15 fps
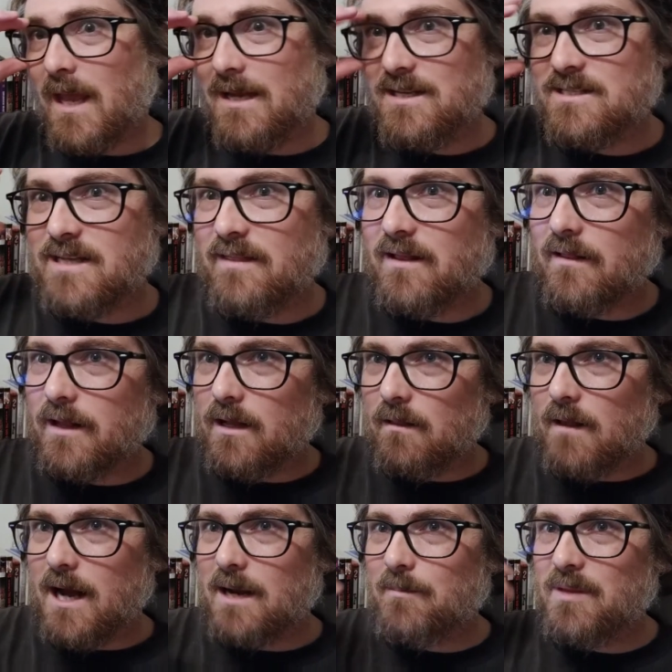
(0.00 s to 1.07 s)
And he said that, like, a
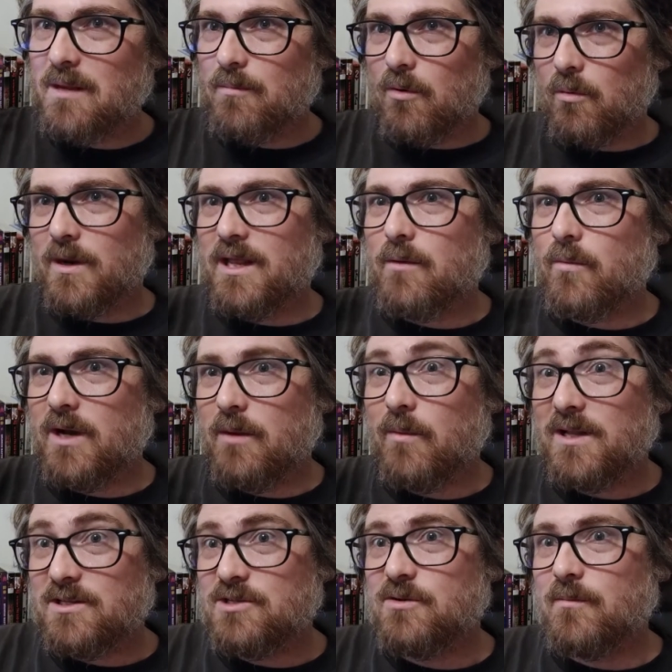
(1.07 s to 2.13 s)
lot of people, when he
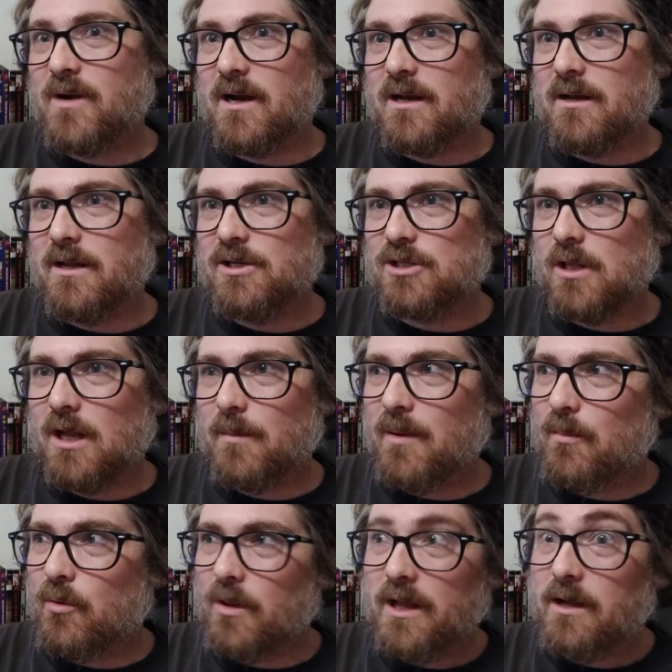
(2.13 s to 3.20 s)
went to do American Ninja, a lot of
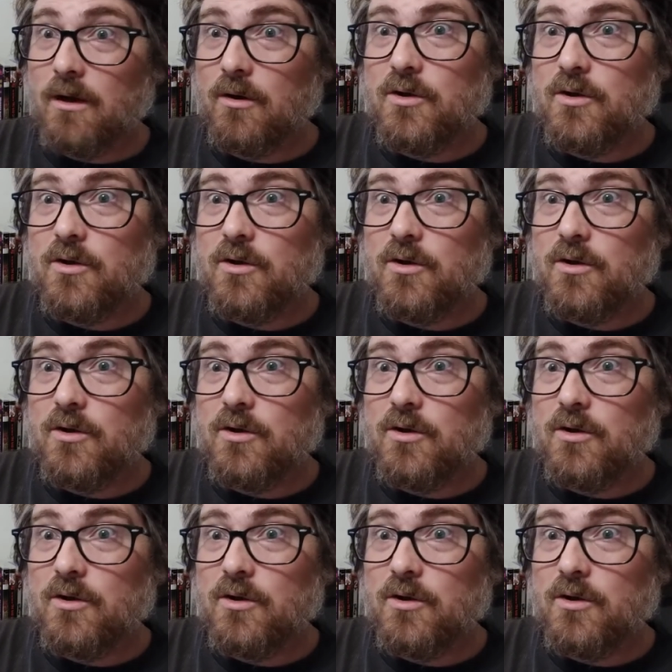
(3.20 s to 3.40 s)
people were like,